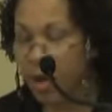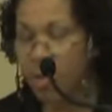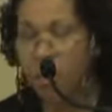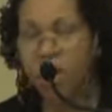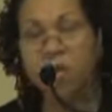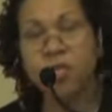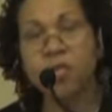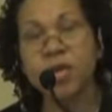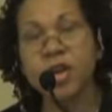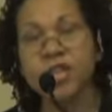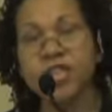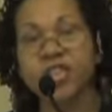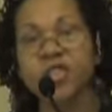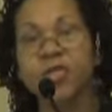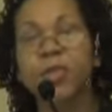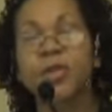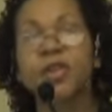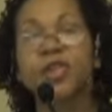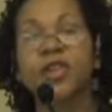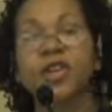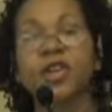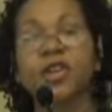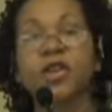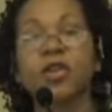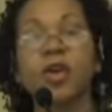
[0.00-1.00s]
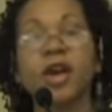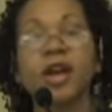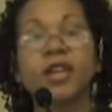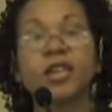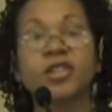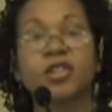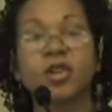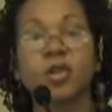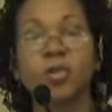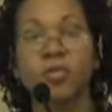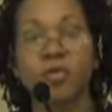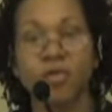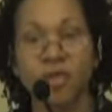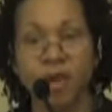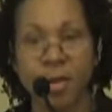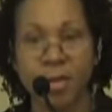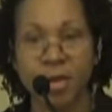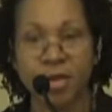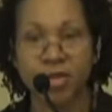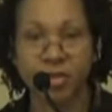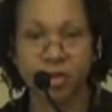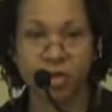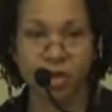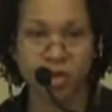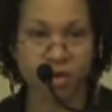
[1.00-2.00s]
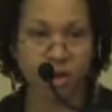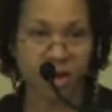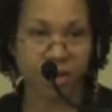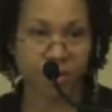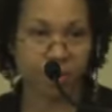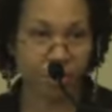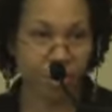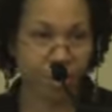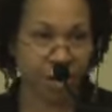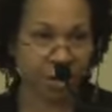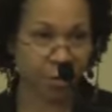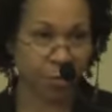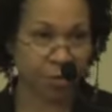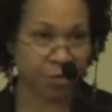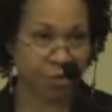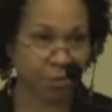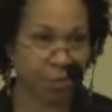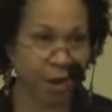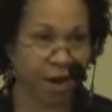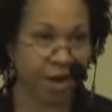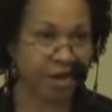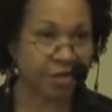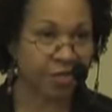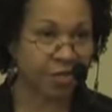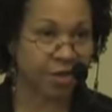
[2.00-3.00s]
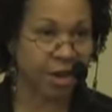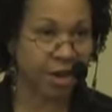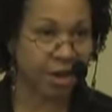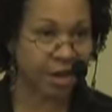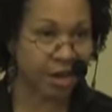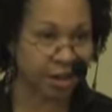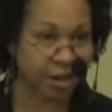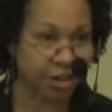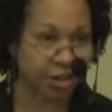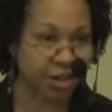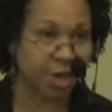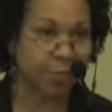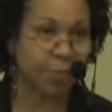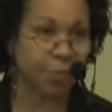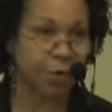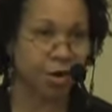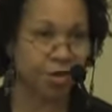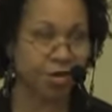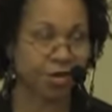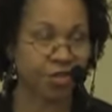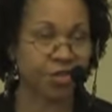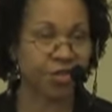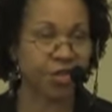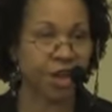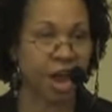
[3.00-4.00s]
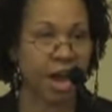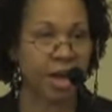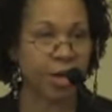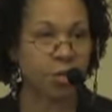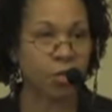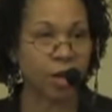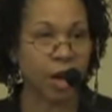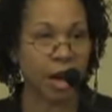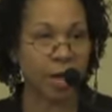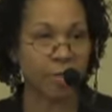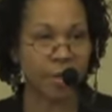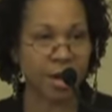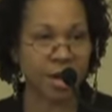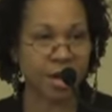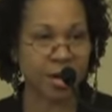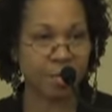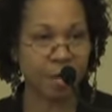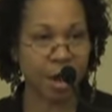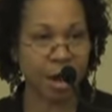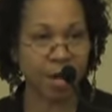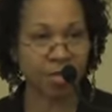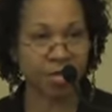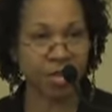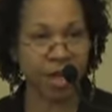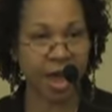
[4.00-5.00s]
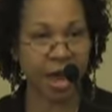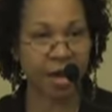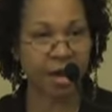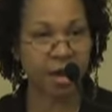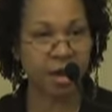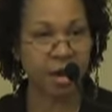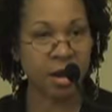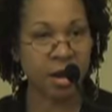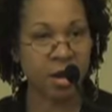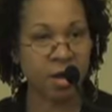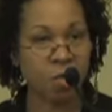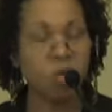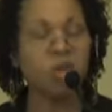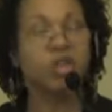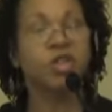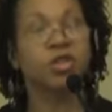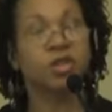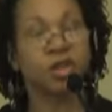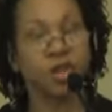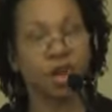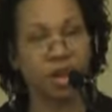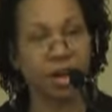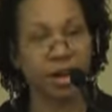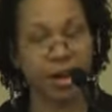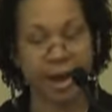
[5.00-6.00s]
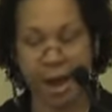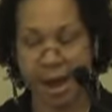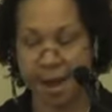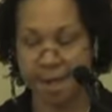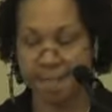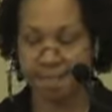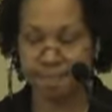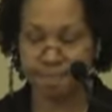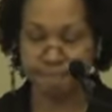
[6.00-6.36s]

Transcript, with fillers: I want to read this particular excerpt from it so you can put in perspective in contemporary society what I mean about that, what you're looking at.